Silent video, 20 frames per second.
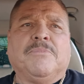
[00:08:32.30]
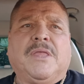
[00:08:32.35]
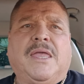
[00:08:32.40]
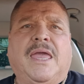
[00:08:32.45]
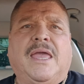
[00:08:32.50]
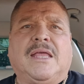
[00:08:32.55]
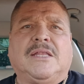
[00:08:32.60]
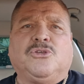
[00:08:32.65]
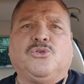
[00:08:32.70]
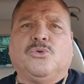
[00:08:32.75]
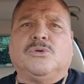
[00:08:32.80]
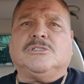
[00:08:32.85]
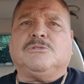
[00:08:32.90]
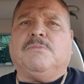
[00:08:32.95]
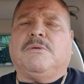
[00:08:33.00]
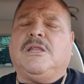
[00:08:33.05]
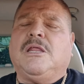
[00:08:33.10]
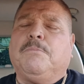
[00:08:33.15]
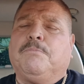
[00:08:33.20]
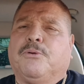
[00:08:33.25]
and do as
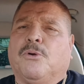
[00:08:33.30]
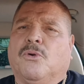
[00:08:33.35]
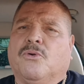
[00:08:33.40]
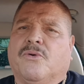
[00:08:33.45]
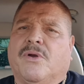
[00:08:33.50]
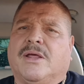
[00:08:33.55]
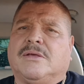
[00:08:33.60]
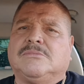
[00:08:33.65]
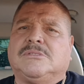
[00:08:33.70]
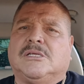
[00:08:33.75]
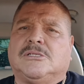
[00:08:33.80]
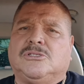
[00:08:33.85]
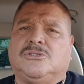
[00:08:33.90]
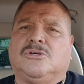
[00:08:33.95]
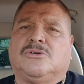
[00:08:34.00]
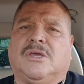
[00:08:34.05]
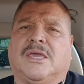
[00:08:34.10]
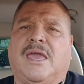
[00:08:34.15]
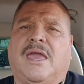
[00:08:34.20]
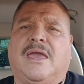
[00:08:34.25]
many programs as
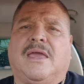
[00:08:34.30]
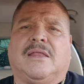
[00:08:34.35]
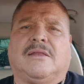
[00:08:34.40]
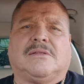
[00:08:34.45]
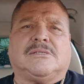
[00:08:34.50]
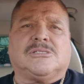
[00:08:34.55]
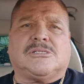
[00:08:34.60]
you can